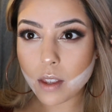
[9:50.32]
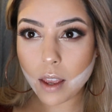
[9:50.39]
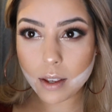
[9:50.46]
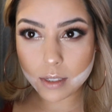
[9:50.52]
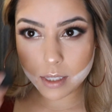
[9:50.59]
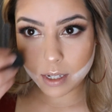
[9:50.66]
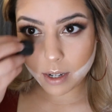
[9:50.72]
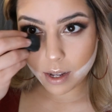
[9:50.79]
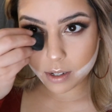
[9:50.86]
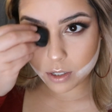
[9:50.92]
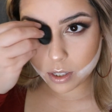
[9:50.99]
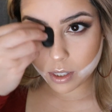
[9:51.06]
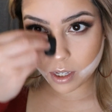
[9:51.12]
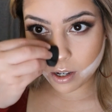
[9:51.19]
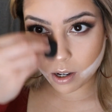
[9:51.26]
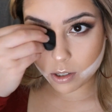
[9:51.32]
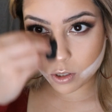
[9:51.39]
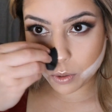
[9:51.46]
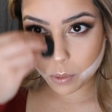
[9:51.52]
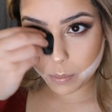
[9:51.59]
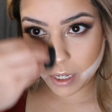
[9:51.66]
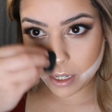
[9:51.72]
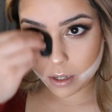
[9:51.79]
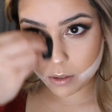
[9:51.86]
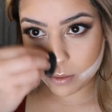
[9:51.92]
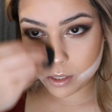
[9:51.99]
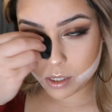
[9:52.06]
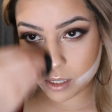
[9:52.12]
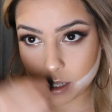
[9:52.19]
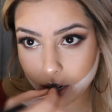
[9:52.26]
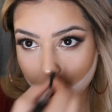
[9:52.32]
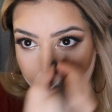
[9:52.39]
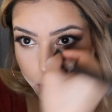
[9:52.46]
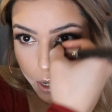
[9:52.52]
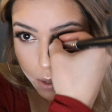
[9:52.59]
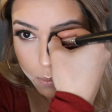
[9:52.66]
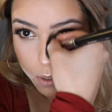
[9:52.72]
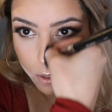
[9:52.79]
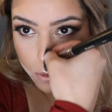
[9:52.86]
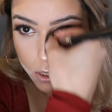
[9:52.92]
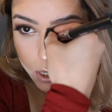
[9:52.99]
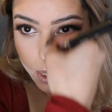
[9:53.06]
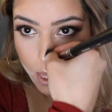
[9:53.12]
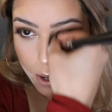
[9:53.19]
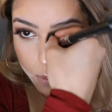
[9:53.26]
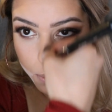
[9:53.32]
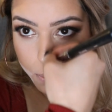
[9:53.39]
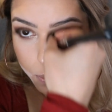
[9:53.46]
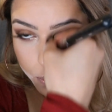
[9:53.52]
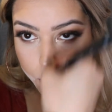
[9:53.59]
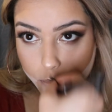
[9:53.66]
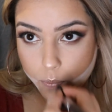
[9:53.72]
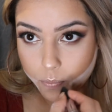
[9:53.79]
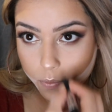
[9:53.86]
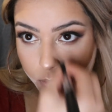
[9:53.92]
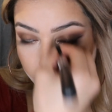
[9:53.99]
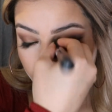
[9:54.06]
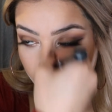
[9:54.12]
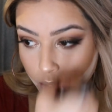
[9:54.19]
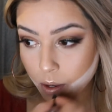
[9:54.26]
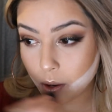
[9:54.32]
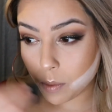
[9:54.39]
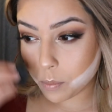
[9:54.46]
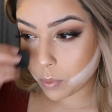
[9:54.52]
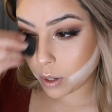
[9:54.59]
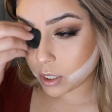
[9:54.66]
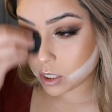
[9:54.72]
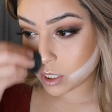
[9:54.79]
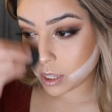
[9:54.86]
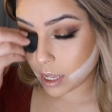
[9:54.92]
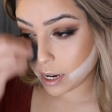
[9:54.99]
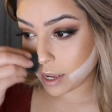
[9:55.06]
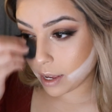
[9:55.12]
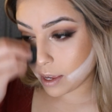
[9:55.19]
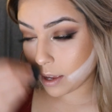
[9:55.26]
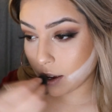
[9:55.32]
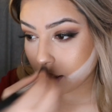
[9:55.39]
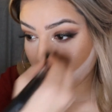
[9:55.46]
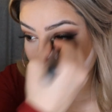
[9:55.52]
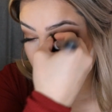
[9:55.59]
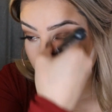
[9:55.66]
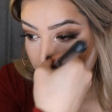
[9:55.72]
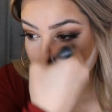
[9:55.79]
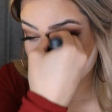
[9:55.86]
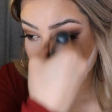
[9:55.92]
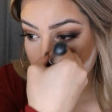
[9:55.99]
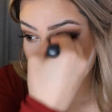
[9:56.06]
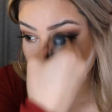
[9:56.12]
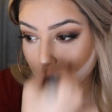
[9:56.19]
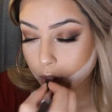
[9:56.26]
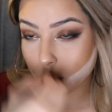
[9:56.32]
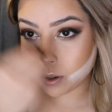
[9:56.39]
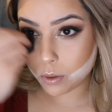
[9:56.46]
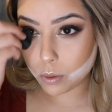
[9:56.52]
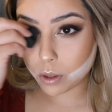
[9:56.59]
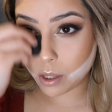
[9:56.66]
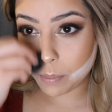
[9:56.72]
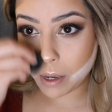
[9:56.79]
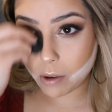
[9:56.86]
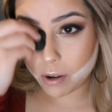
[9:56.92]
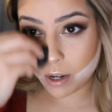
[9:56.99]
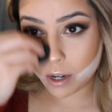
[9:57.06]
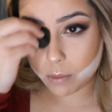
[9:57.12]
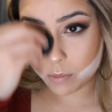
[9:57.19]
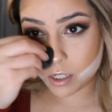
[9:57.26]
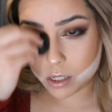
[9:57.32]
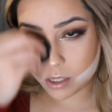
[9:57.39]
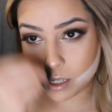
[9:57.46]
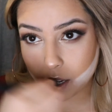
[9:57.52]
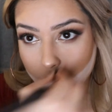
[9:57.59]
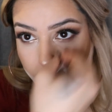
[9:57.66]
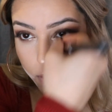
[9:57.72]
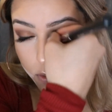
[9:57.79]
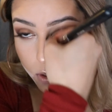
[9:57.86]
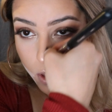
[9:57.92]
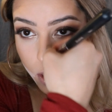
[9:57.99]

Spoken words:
I didn't actually contour my nose today, but I'm using that brush that I use for the hula powder, and I'm just kind of